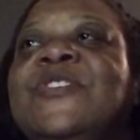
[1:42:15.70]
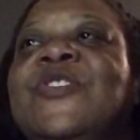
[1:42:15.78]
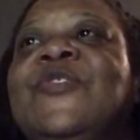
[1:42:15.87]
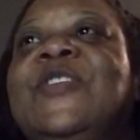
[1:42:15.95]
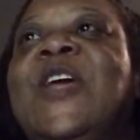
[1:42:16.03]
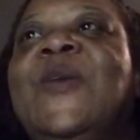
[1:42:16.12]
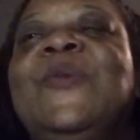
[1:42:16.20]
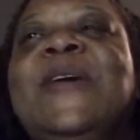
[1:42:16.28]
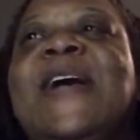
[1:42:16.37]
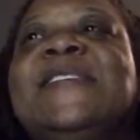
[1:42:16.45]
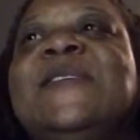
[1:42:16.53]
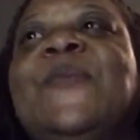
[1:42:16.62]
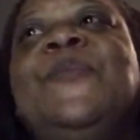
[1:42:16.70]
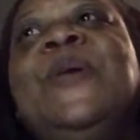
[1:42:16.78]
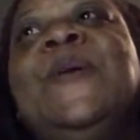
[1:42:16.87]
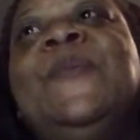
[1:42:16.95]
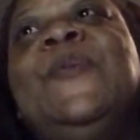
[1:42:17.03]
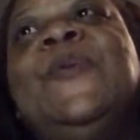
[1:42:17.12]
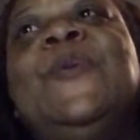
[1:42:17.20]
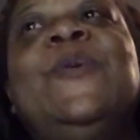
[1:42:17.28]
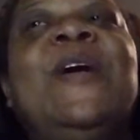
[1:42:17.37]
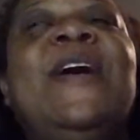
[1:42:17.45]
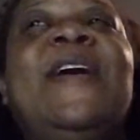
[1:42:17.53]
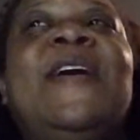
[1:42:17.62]
Renee, we got some people
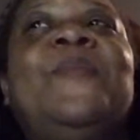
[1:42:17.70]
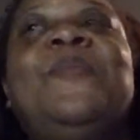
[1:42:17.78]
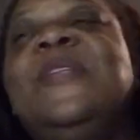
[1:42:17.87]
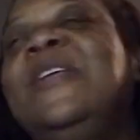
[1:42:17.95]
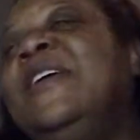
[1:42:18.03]
up in